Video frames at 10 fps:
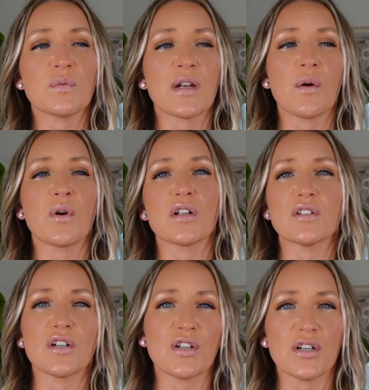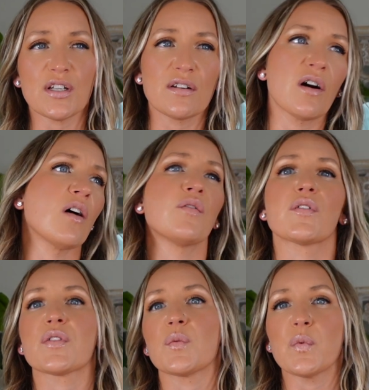when I want to look good
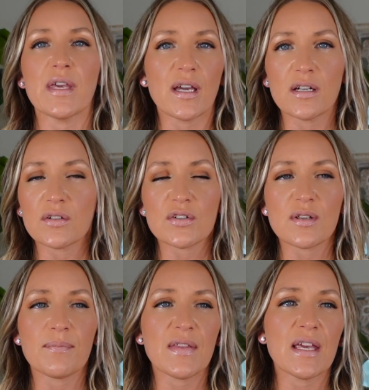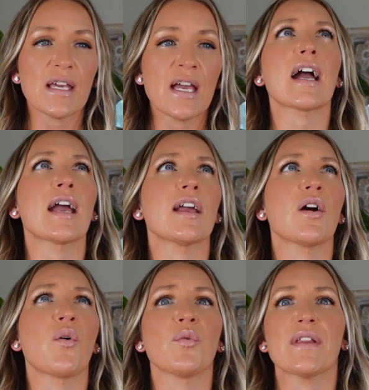over the weekend or something.
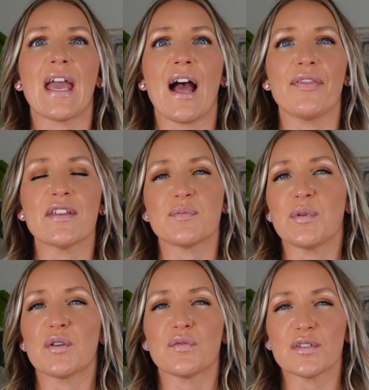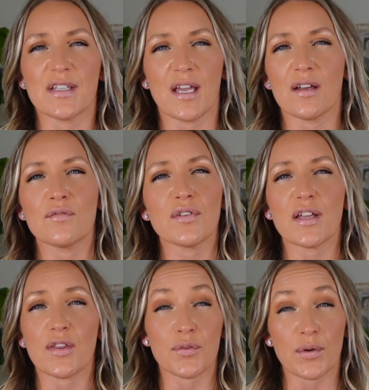I only had this beautiful tan for
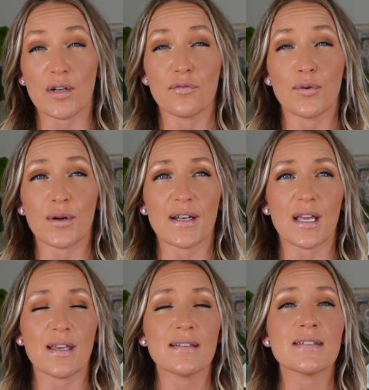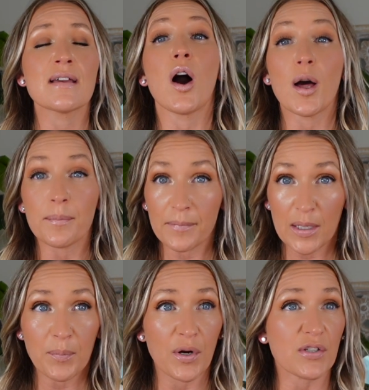like 3 to 4 days on
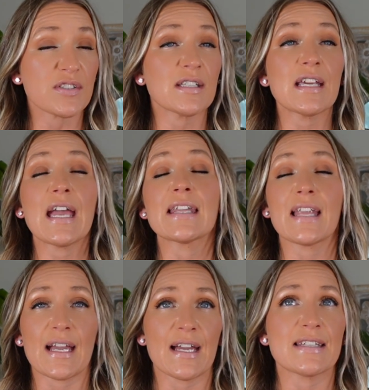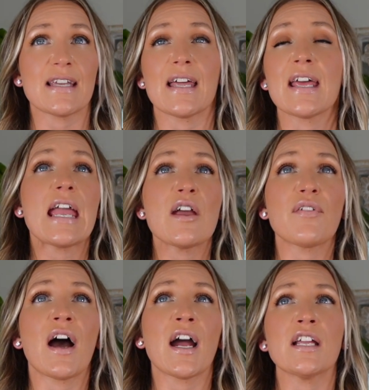me personally. And like I said, if
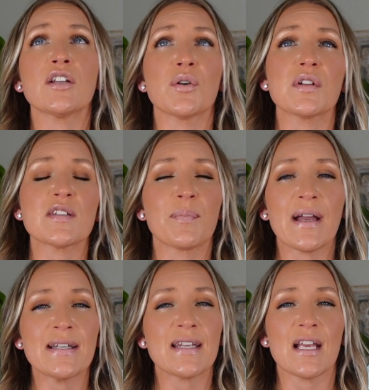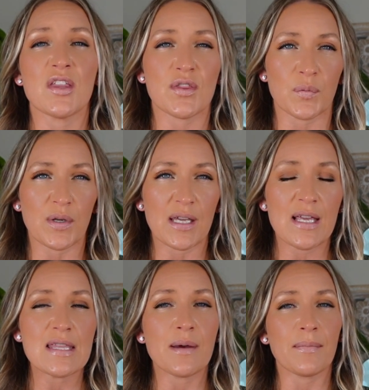I notice by day
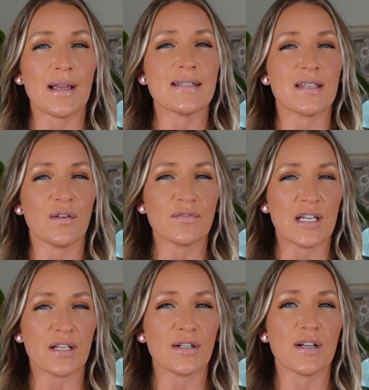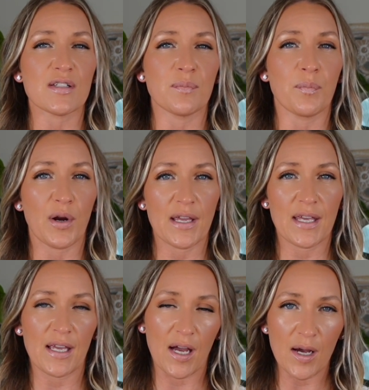3 that my self tanner is
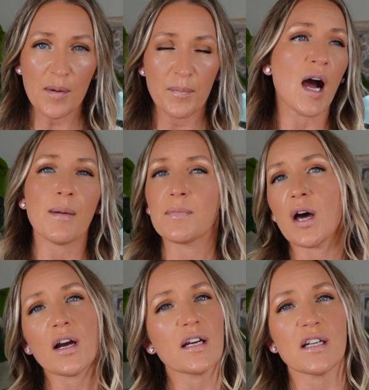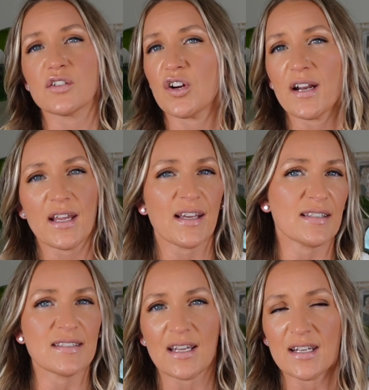breaking up, I'm not going to try to
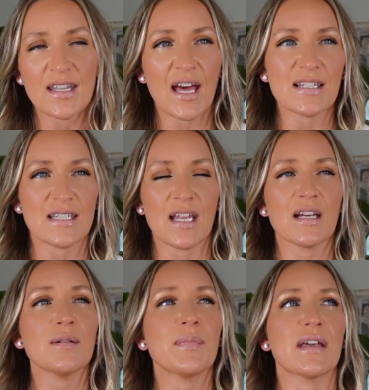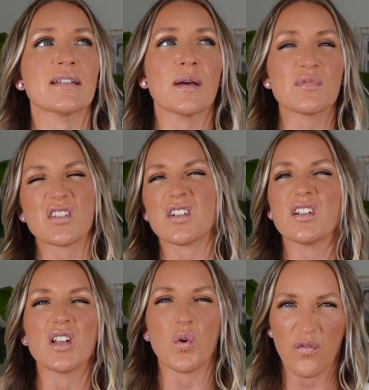extend that tan because I'm just going
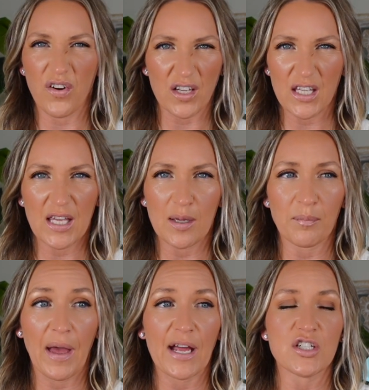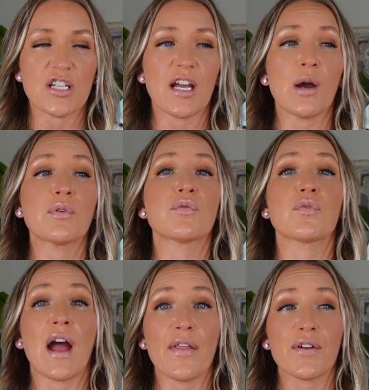to look funky and patchy. I would
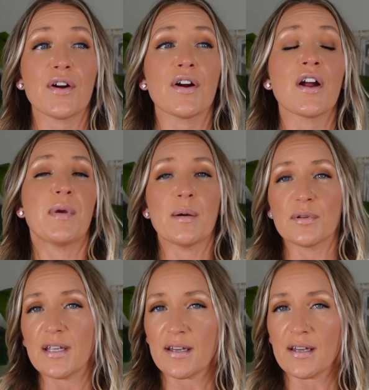rather be able to